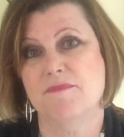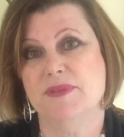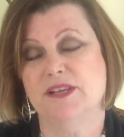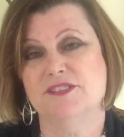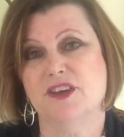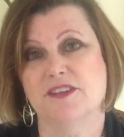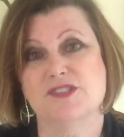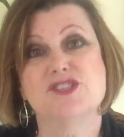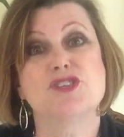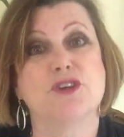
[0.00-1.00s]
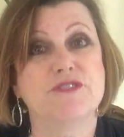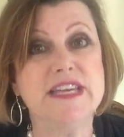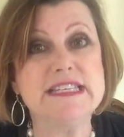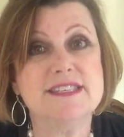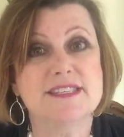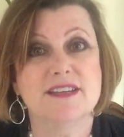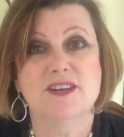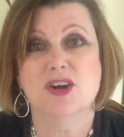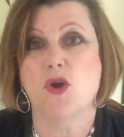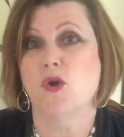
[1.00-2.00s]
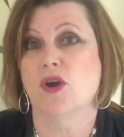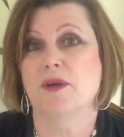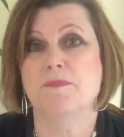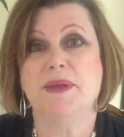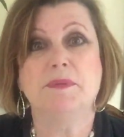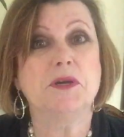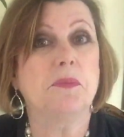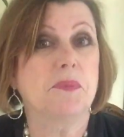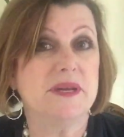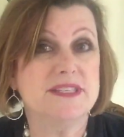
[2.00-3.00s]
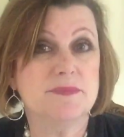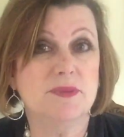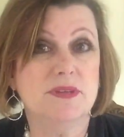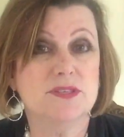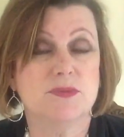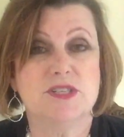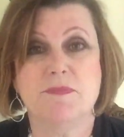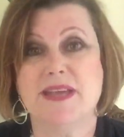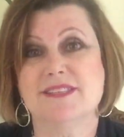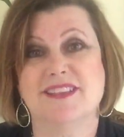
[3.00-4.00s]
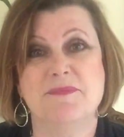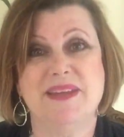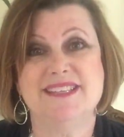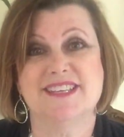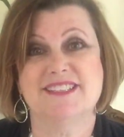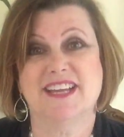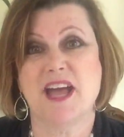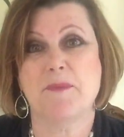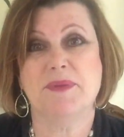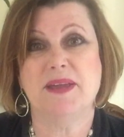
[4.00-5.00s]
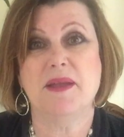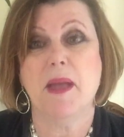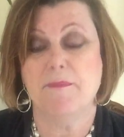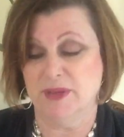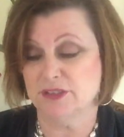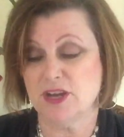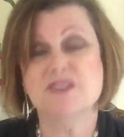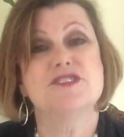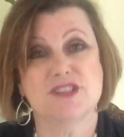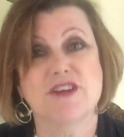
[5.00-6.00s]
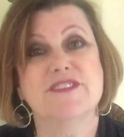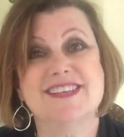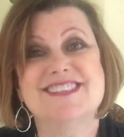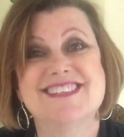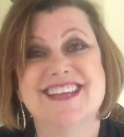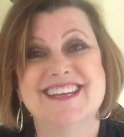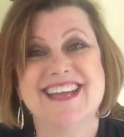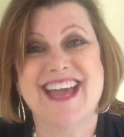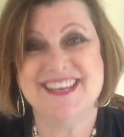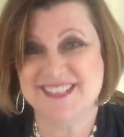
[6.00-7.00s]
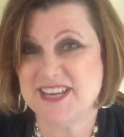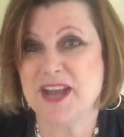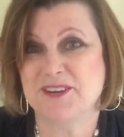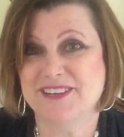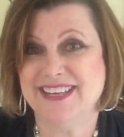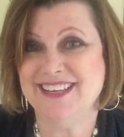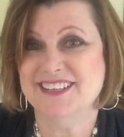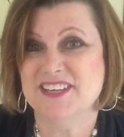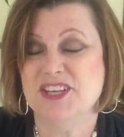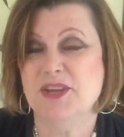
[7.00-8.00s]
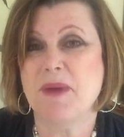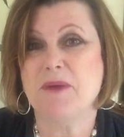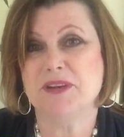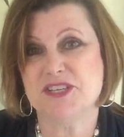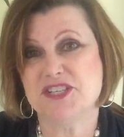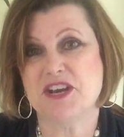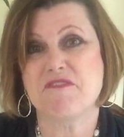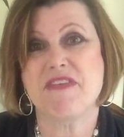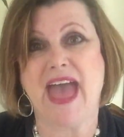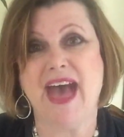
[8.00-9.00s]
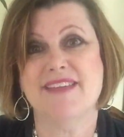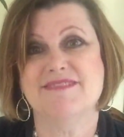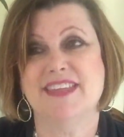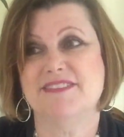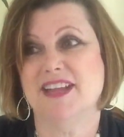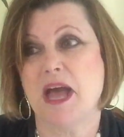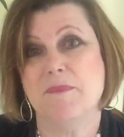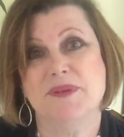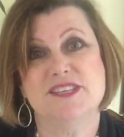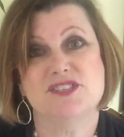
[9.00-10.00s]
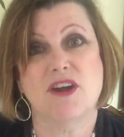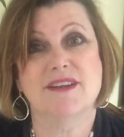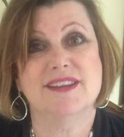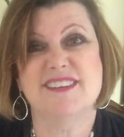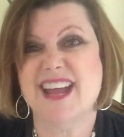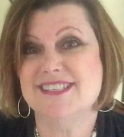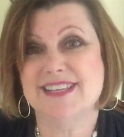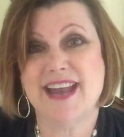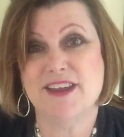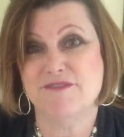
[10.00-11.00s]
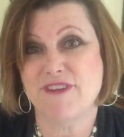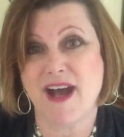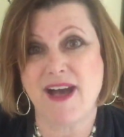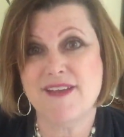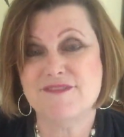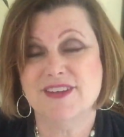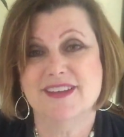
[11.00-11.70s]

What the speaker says: built on service or biblical principles, which basically means it's a company built on service and integrity. You might want to share that the company started in 1985.